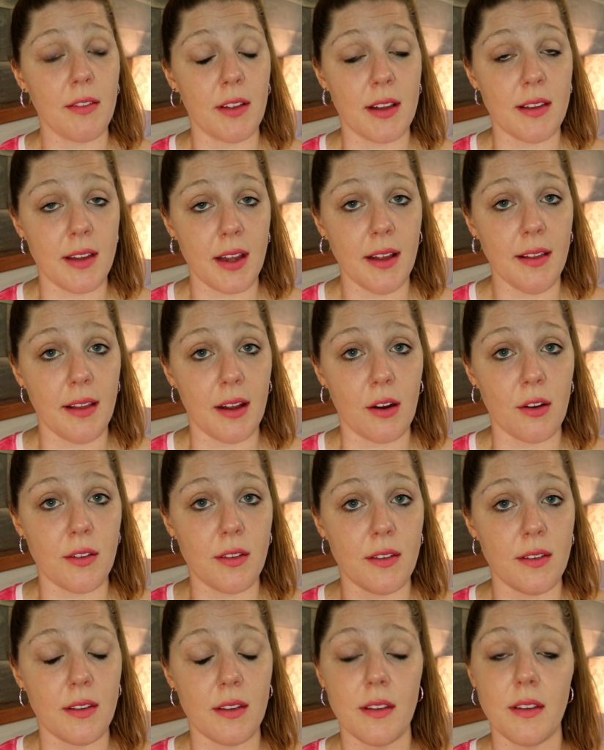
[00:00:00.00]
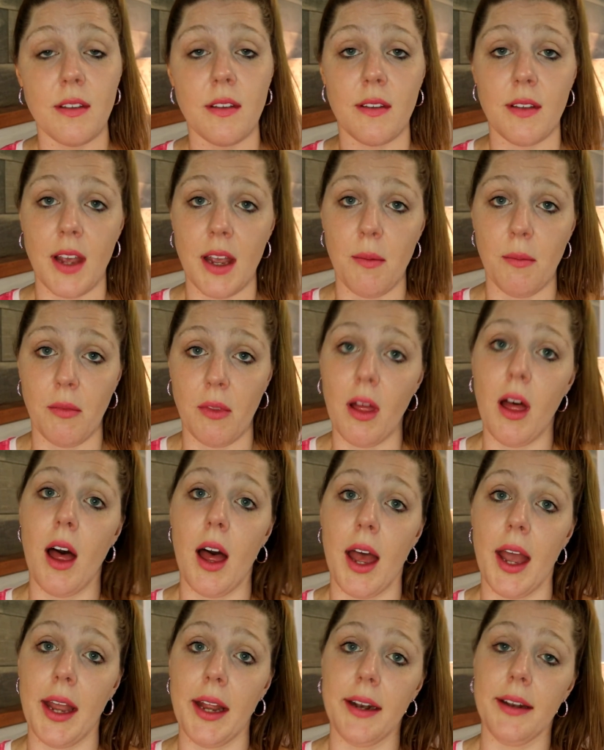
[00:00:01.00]
that's in there since it's the same
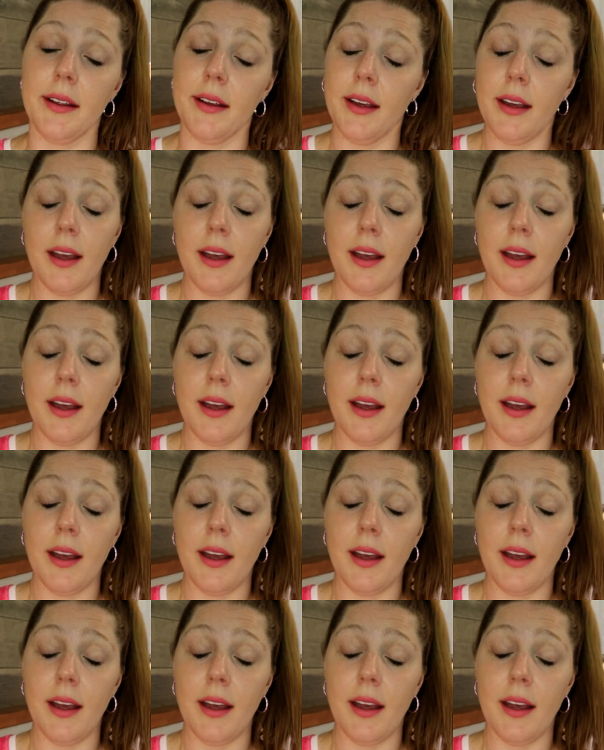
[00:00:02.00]
line.